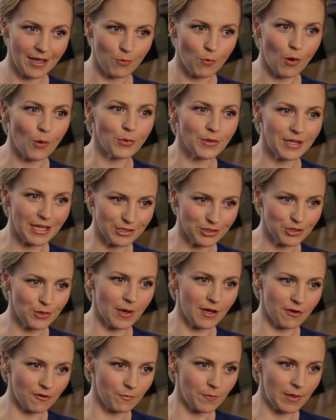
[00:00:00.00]
What would get you
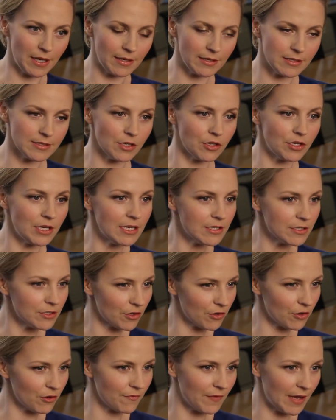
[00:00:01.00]
out of bed? So you need to
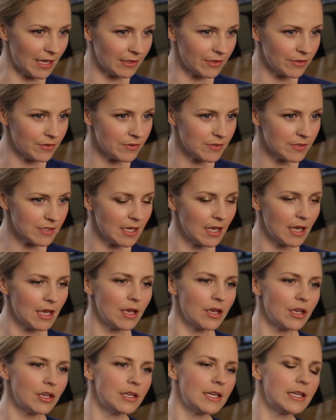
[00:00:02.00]
know your values.
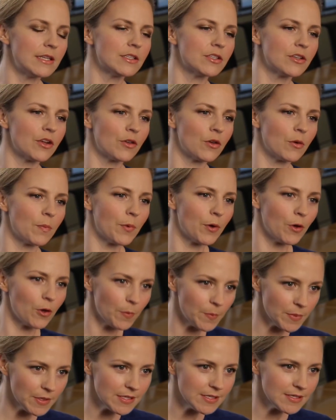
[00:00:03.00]
You need to know your
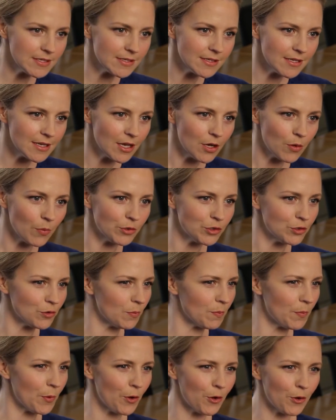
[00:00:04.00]
purpose. What's your
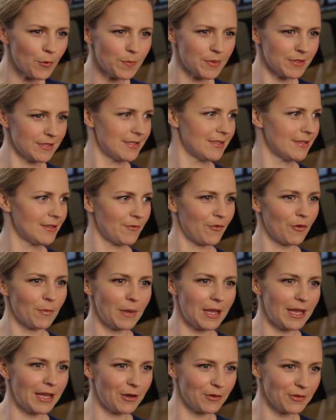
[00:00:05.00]
purpose for
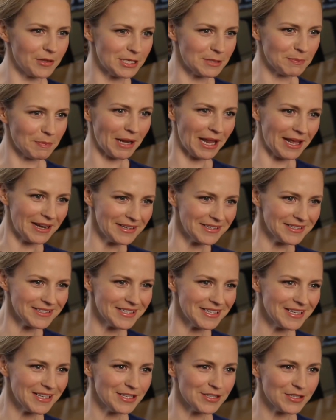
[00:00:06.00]
being on this
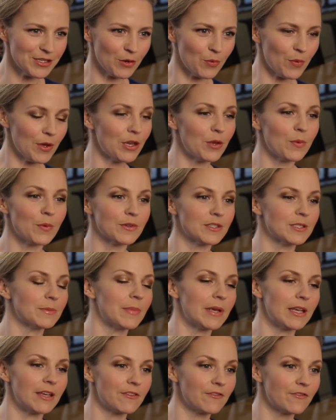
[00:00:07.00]
planet? So where do you want to
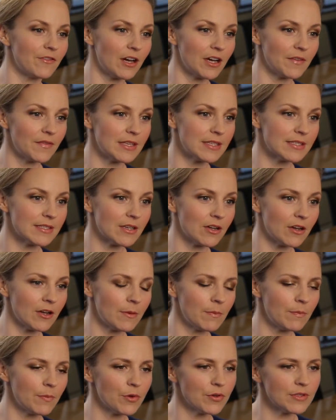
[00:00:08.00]
be in 5 years'
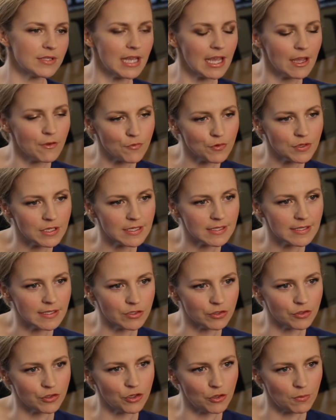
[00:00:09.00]
time? Because every
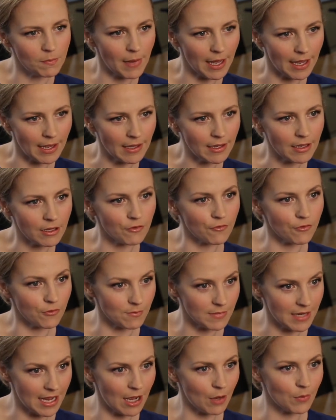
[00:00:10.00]
decision you make
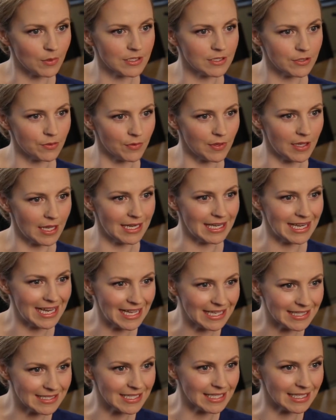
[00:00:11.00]
from now until then
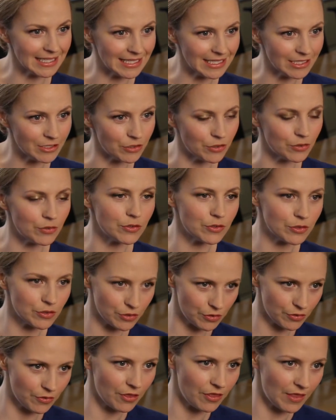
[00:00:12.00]
needs to lead you
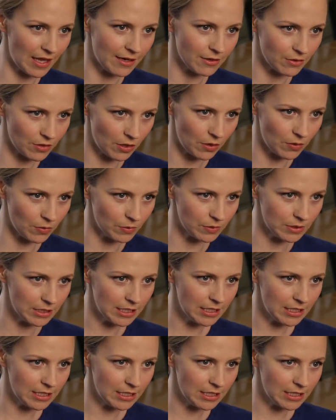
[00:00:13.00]
to that goal.